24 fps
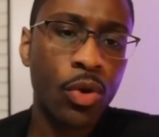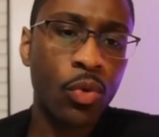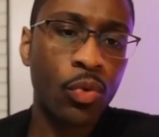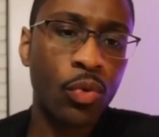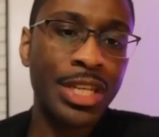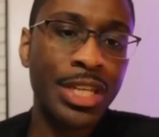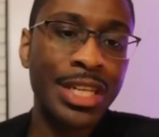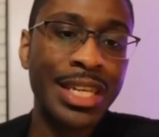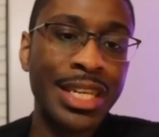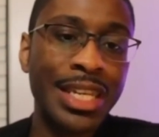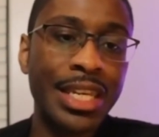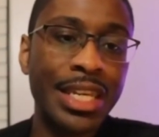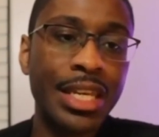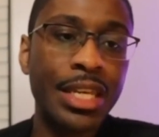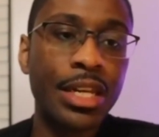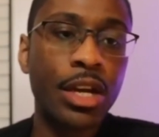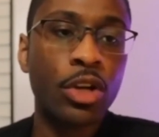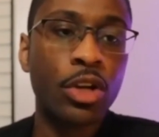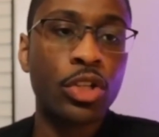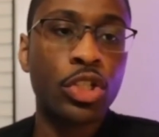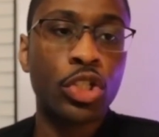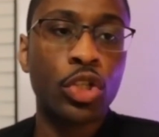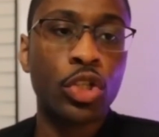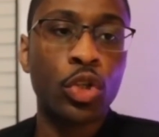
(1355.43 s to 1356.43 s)
We need
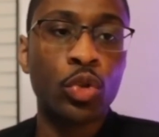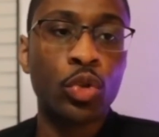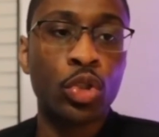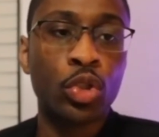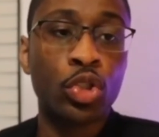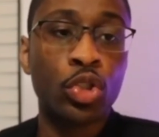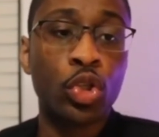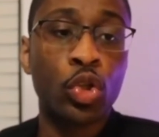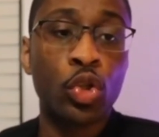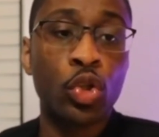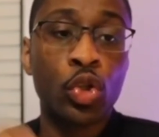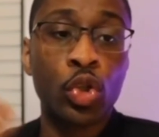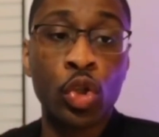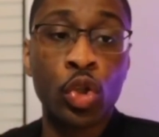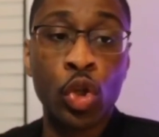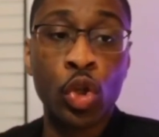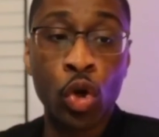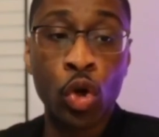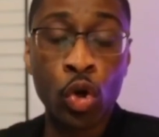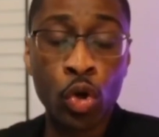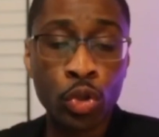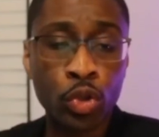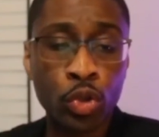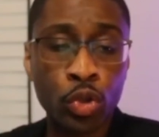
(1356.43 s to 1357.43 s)
our children to
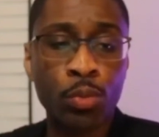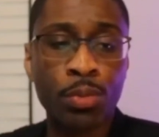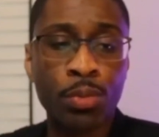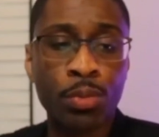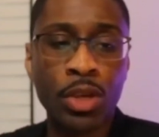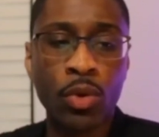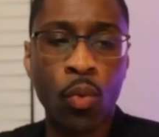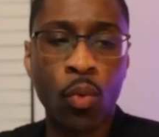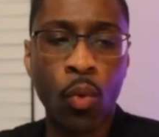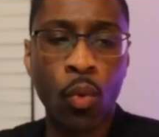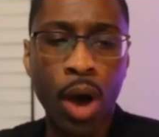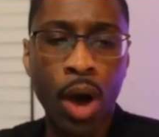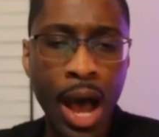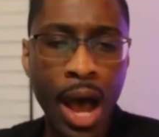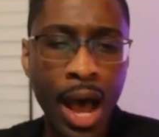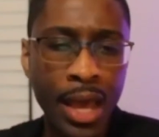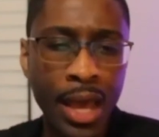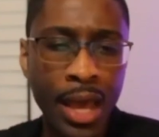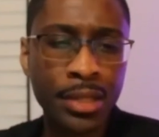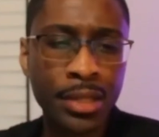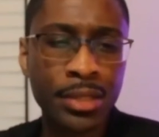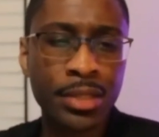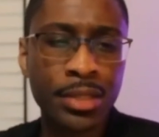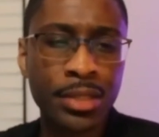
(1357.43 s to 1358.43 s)
learn to be
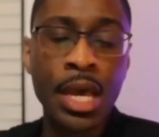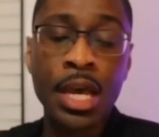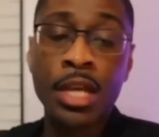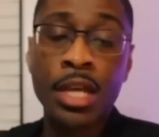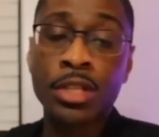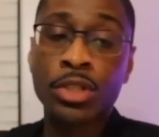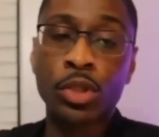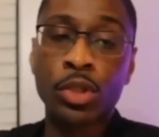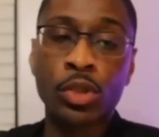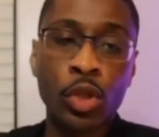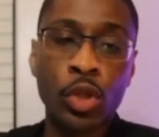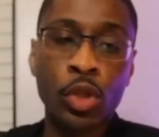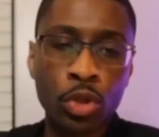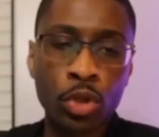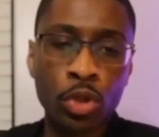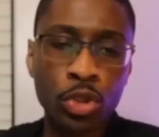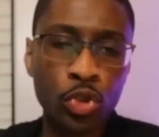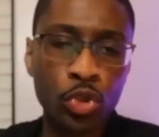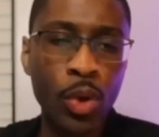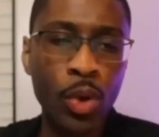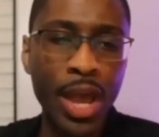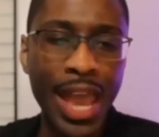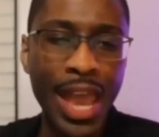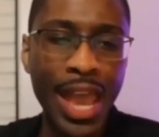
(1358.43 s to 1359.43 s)
wise, to learn
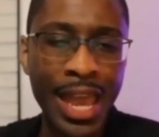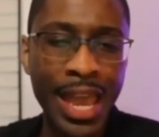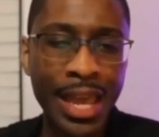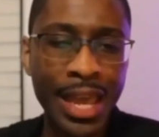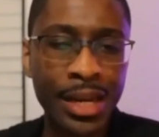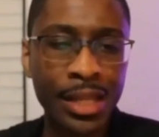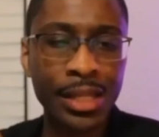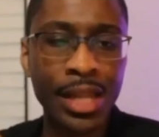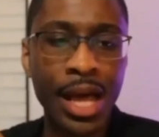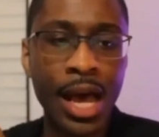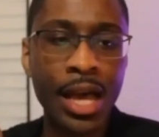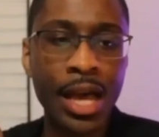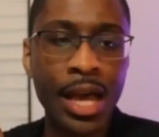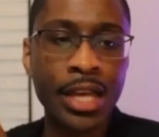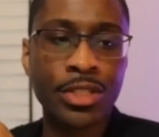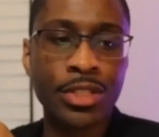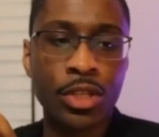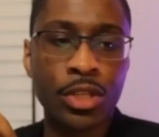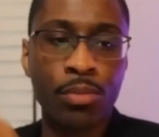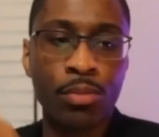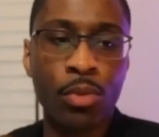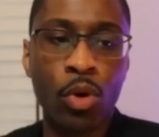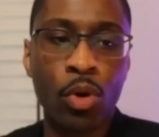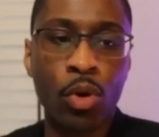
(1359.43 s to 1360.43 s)
to analyze
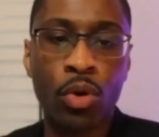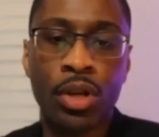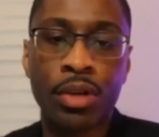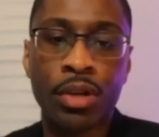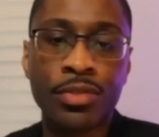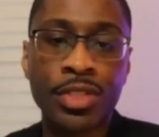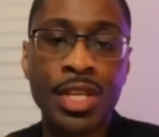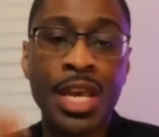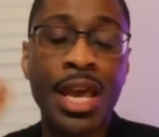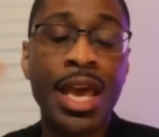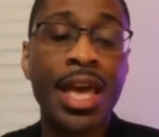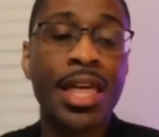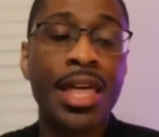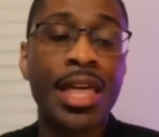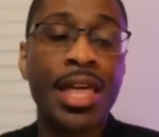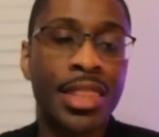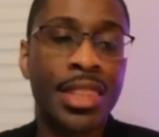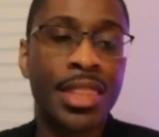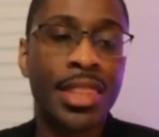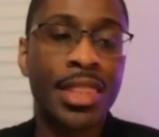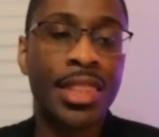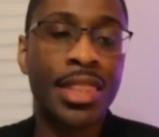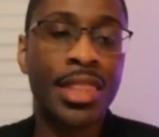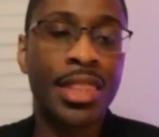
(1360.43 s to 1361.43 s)
their motives.
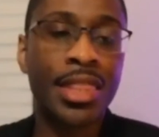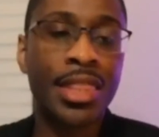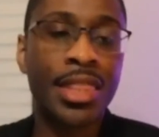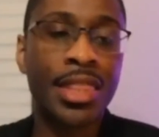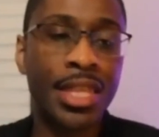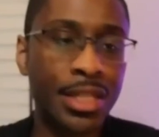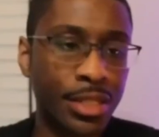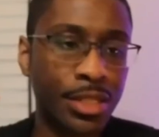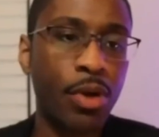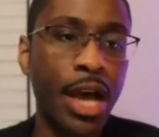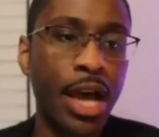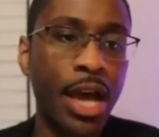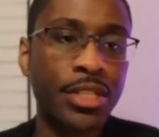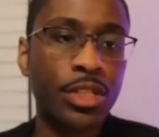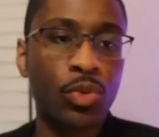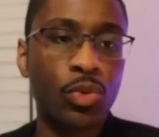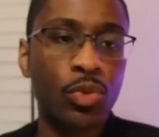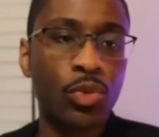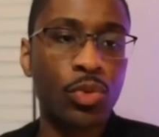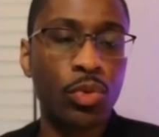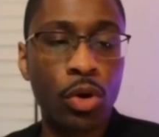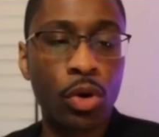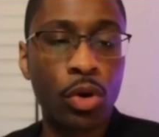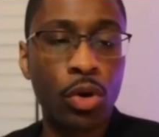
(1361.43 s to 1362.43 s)
This is the process
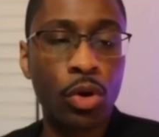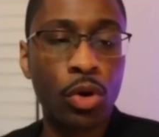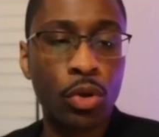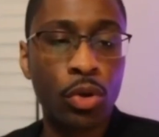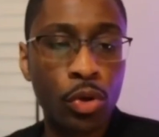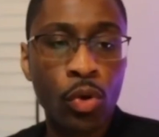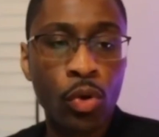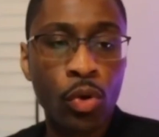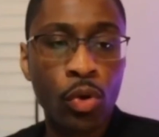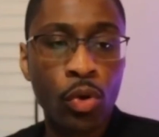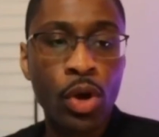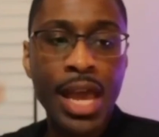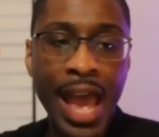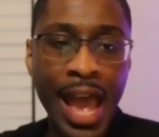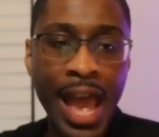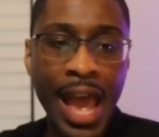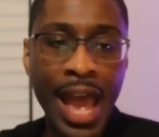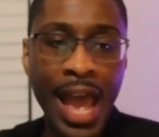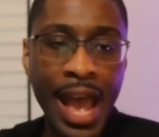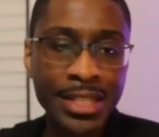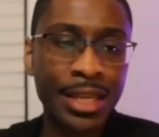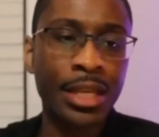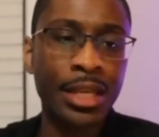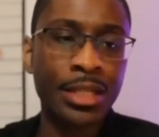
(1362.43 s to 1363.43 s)
we go through,
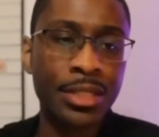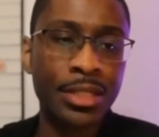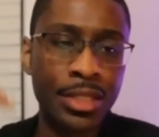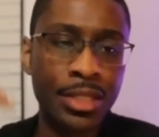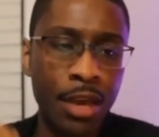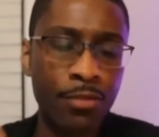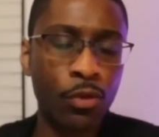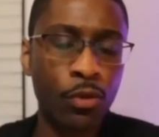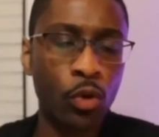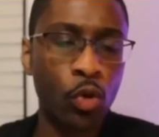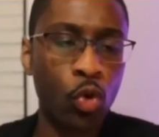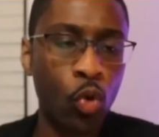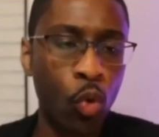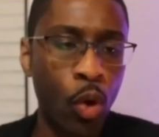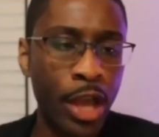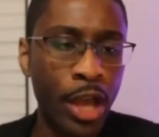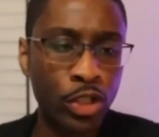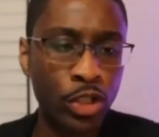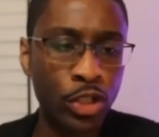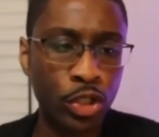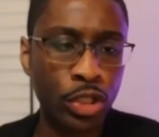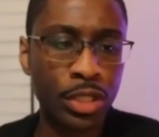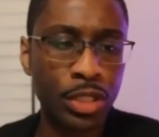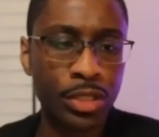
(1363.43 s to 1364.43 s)
asking insightful
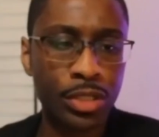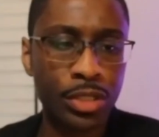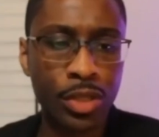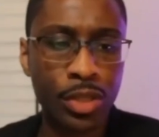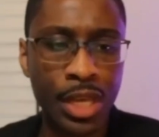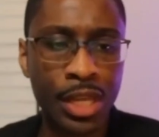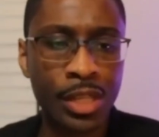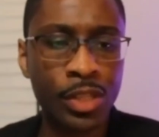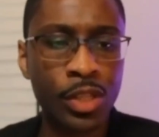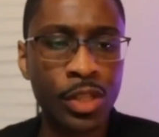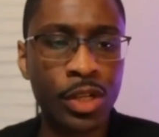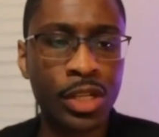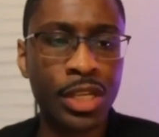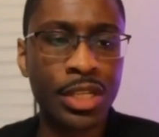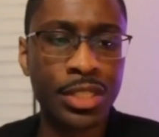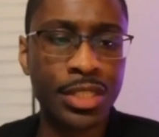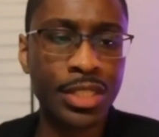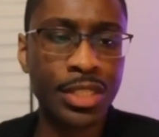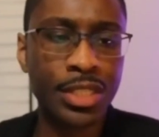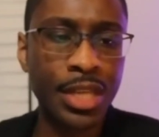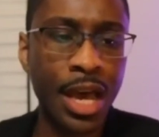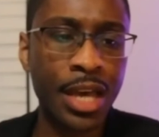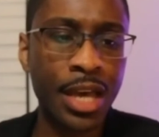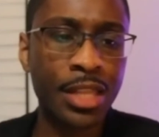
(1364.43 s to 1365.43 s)
questions. So they look
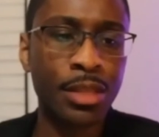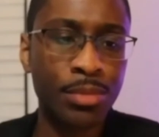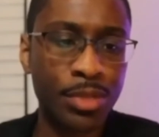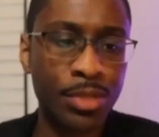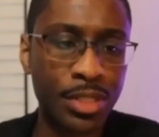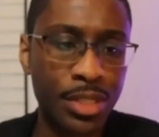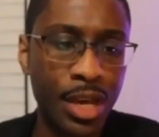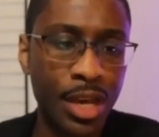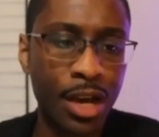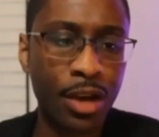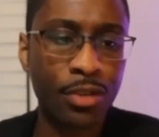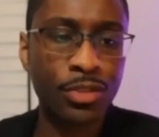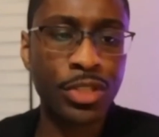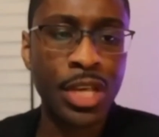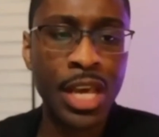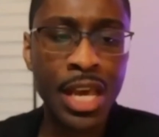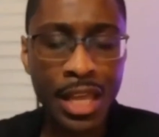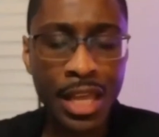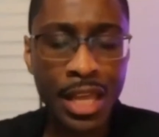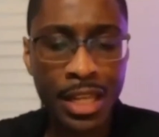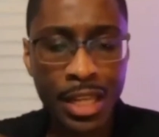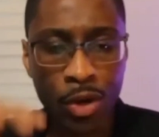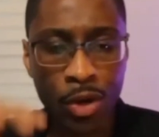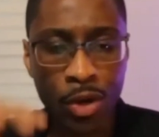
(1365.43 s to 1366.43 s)
inside themselves
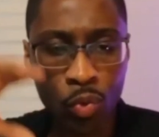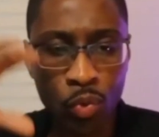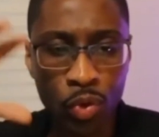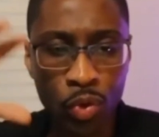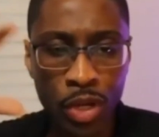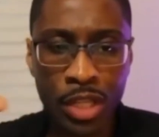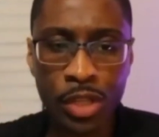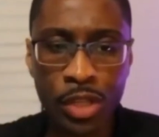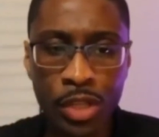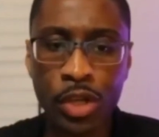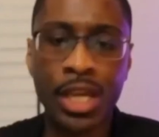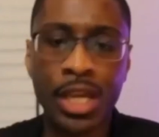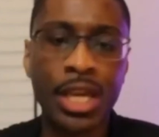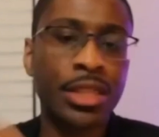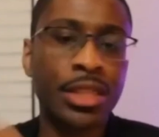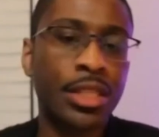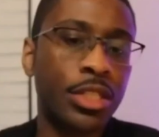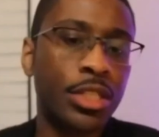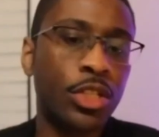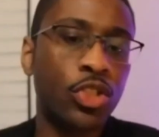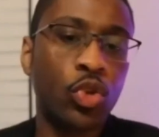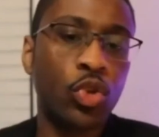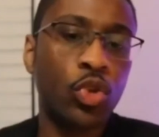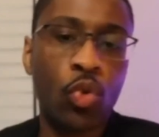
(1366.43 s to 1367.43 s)
and they relook at the
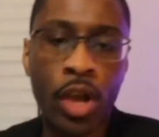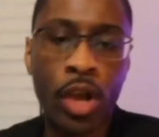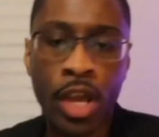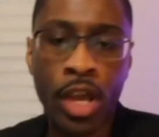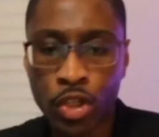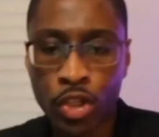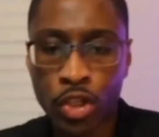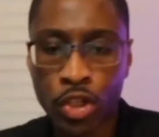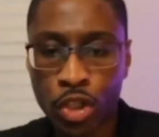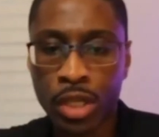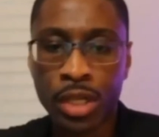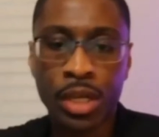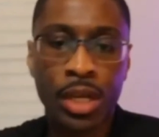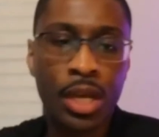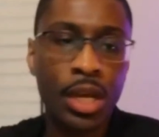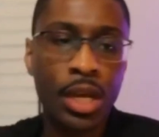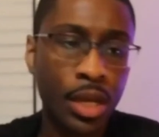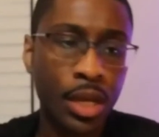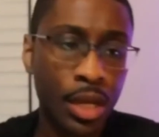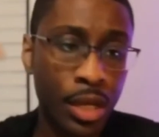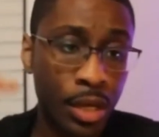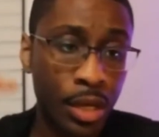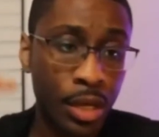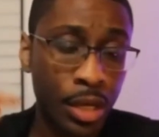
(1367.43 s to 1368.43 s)
situation
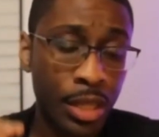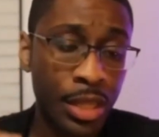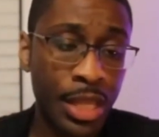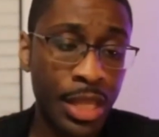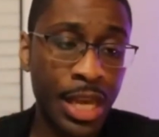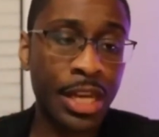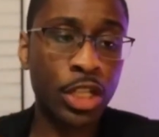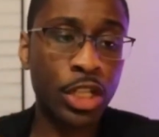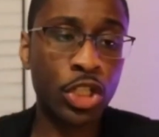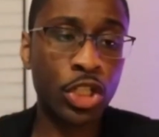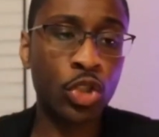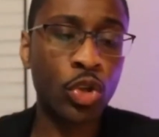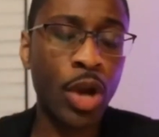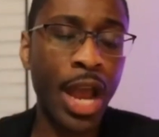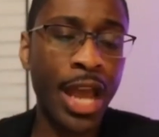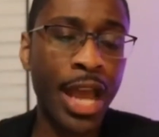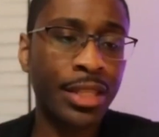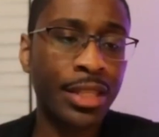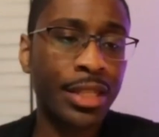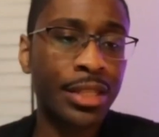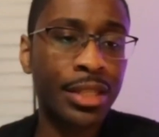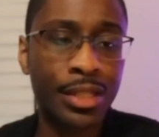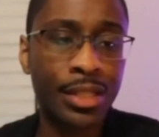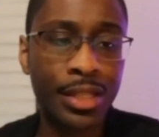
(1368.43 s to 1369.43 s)
and then
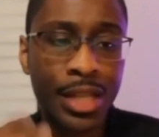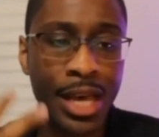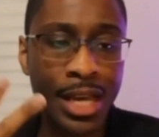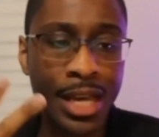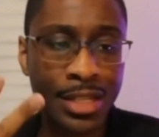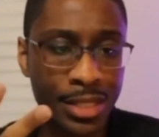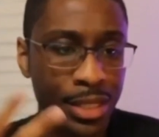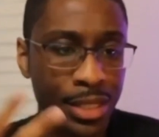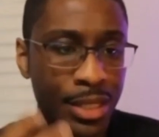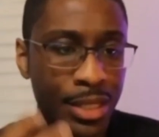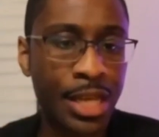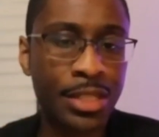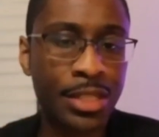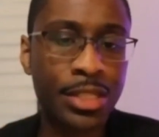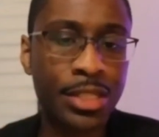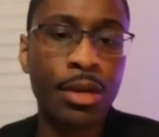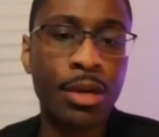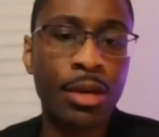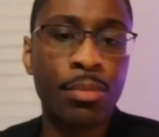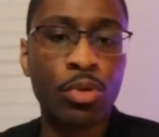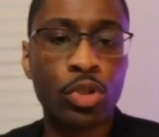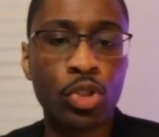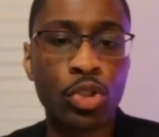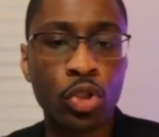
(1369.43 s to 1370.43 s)
extracting the lesson. That's
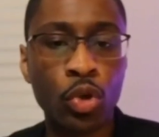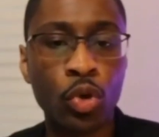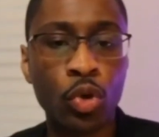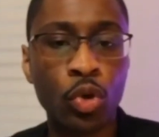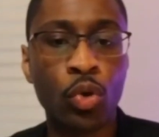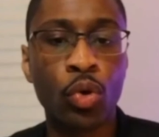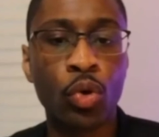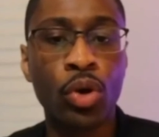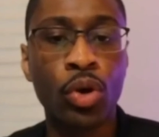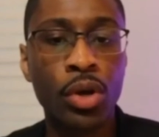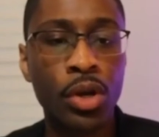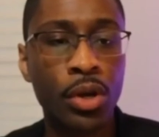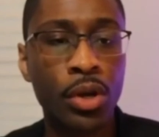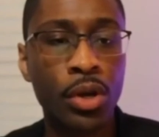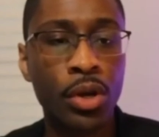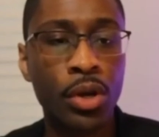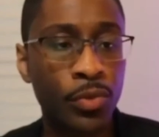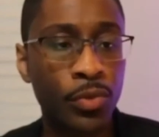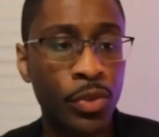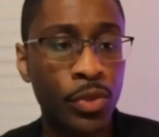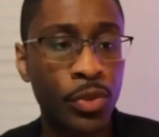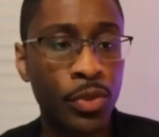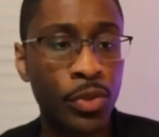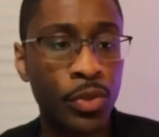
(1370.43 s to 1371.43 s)
number two.
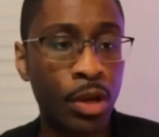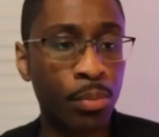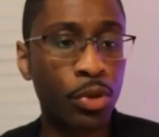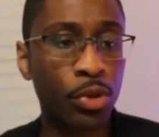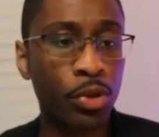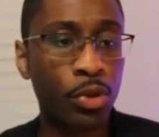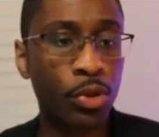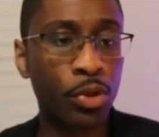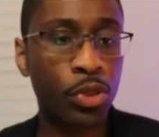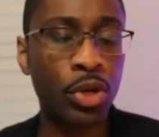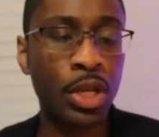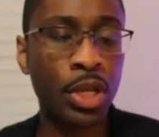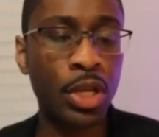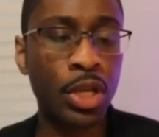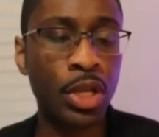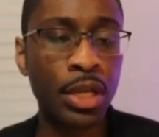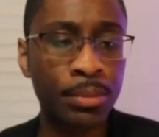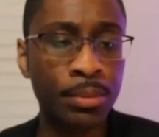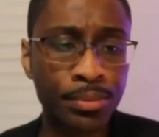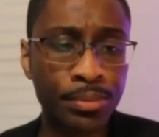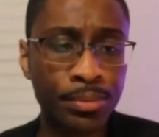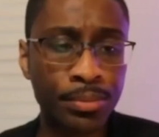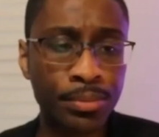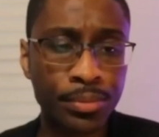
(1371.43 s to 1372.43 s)
Number
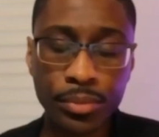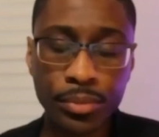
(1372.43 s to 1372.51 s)
three,